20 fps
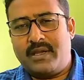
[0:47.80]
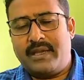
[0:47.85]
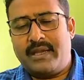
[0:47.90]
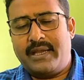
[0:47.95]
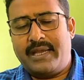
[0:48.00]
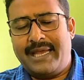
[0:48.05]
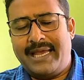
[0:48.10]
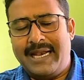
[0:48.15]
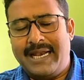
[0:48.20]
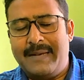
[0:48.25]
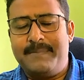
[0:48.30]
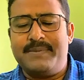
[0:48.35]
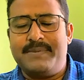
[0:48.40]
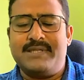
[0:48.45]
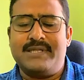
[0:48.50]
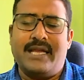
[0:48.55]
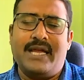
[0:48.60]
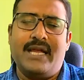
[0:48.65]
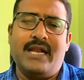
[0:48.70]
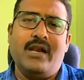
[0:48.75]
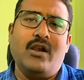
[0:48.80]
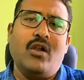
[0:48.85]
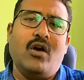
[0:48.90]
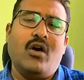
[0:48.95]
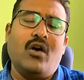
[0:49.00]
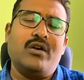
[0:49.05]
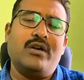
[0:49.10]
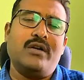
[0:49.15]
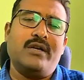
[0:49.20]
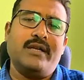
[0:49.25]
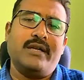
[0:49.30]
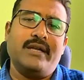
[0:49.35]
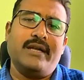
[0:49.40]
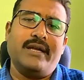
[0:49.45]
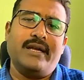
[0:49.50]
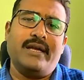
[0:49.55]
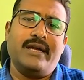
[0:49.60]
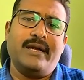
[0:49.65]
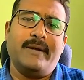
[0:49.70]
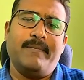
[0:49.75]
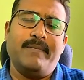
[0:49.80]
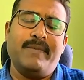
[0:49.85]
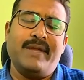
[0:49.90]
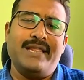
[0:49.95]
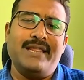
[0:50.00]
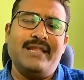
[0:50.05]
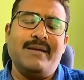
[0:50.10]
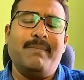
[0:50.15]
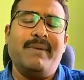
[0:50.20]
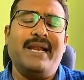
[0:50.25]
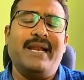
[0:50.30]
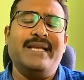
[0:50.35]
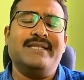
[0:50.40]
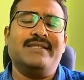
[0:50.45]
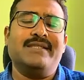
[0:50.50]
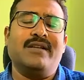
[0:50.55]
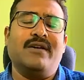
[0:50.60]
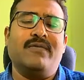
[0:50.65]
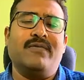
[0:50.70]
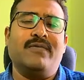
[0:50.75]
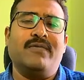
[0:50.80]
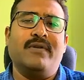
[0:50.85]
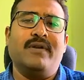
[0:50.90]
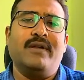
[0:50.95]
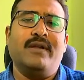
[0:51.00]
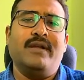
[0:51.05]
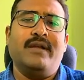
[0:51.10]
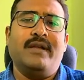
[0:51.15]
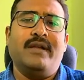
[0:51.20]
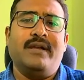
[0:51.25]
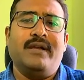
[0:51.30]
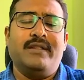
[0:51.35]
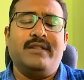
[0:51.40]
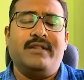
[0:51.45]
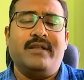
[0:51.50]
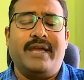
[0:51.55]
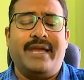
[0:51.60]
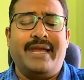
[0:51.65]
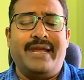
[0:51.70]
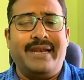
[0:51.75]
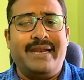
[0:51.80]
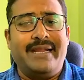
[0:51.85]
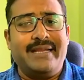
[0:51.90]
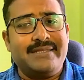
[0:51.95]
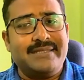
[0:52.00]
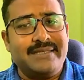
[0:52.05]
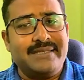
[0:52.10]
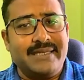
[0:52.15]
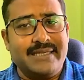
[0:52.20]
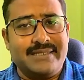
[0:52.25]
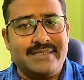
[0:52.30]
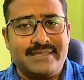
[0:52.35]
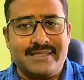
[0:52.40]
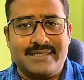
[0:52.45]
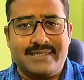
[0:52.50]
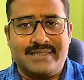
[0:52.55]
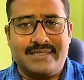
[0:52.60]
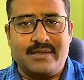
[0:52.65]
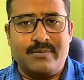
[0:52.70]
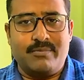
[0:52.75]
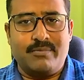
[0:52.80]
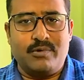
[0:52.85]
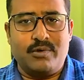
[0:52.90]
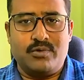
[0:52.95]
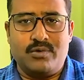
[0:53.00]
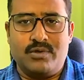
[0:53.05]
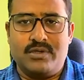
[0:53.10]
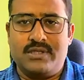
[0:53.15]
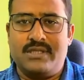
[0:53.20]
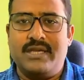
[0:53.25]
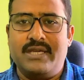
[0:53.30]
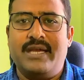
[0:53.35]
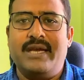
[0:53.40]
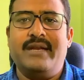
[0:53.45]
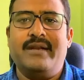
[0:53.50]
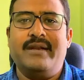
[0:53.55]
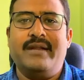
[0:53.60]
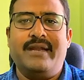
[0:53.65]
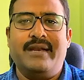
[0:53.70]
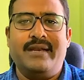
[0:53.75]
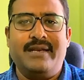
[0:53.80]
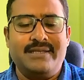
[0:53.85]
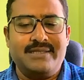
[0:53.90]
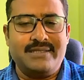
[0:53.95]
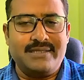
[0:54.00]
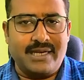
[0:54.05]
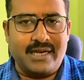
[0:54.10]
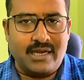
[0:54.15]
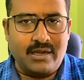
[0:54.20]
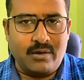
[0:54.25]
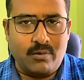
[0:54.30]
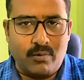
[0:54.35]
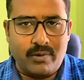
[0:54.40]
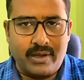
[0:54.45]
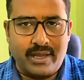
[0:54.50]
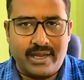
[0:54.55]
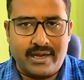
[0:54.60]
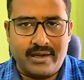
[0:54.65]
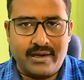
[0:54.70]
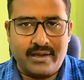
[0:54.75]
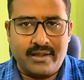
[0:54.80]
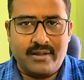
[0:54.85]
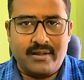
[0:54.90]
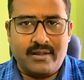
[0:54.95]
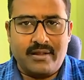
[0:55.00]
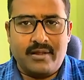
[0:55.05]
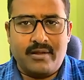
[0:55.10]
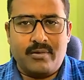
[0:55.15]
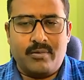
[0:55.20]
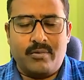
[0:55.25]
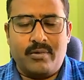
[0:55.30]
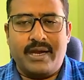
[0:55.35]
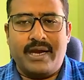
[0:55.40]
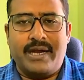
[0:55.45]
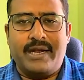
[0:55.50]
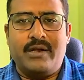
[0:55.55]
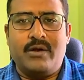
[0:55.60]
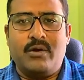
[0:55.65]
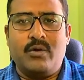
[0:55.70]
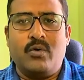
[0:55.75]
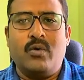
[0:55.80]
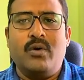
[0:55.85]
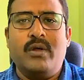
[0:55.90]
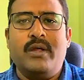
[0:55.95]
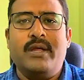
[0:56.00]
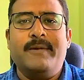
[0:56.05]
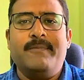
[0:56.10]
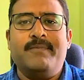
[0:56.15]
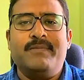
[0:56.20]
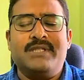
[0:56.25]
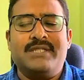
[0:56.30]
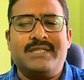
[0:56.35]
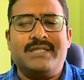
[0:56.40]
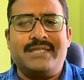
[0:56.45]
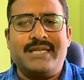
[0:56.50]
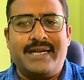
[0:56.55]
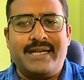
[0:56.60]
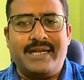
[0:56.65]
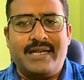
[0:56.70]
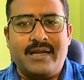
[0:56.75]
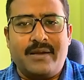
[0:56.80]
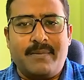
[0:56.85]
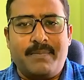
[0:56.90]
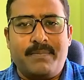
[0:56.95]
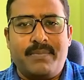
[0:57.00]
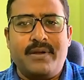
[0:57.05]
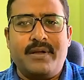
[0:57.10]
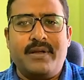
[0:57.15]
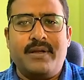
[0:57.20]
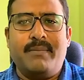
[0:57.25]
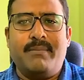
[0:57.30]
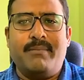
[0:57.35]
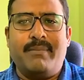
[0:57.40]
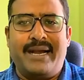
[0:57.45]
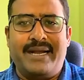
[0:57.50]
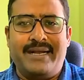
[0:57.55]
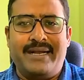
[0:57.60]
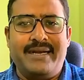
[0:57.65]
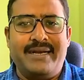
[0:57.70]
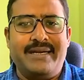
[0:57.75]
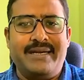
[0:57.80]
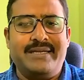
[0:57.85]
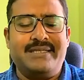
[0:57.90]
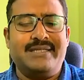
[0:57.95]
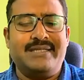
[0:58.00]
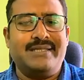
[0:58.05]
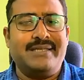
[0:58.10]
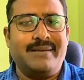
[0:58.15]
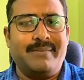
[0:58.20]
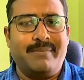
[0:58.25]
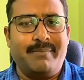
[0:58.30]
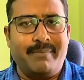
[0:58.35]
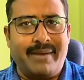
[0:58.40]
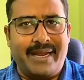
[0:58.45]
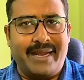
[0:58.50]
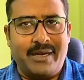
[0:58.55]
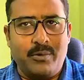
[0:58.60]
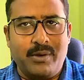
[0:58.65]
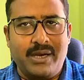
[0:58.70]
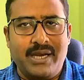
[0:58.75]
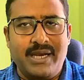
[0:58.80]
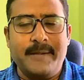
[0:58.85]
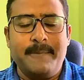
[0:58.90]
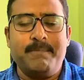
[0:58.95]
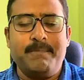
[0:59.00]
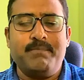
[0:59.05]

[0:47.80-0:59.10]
helps a lot in the place of the NACH system, which was there initially, where we had to set up mandates manually,